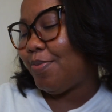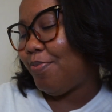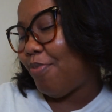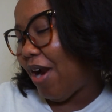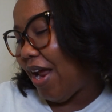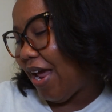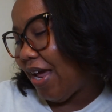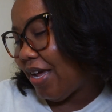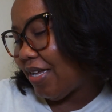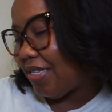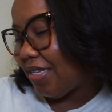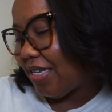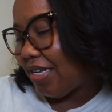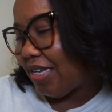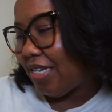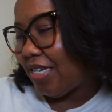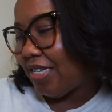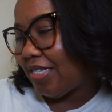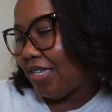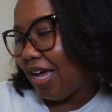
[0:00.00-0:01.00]
Sprite
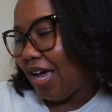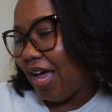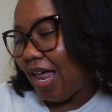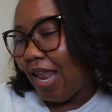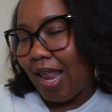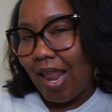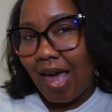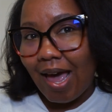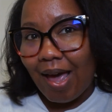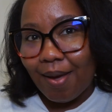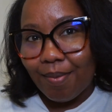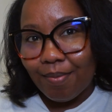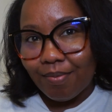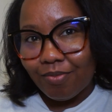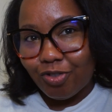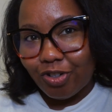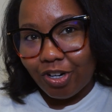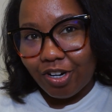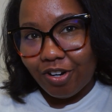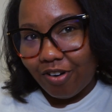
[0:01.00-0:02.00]
is like a
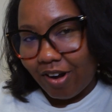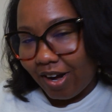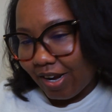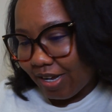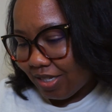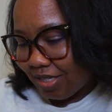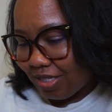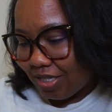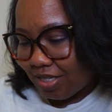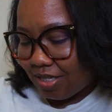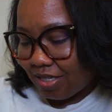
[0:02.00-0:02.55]
lime drink, right?